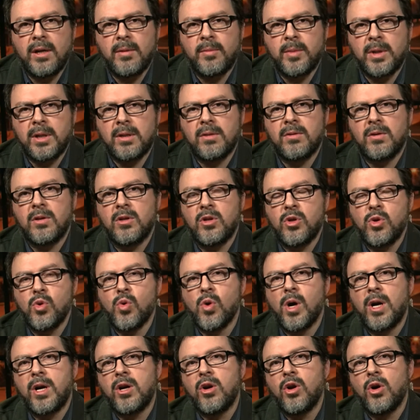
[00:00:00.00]
I mean,
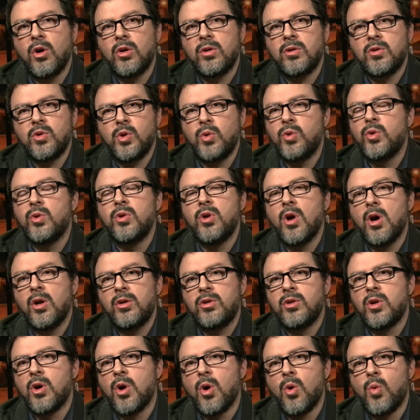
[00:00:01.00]
you do
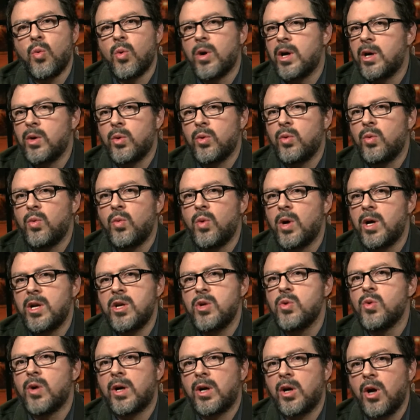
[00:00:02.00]
not know where
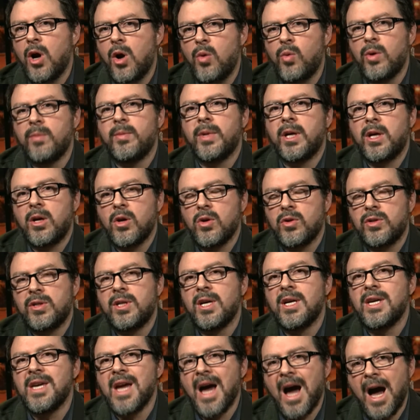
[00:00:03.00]
you are going, because
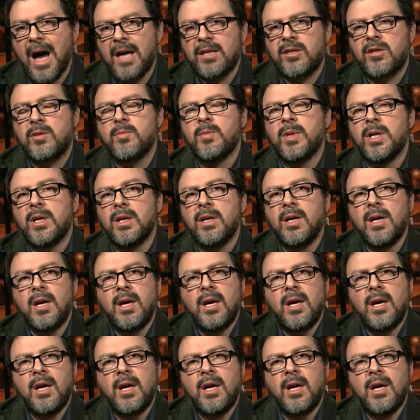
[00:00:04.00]
they asked me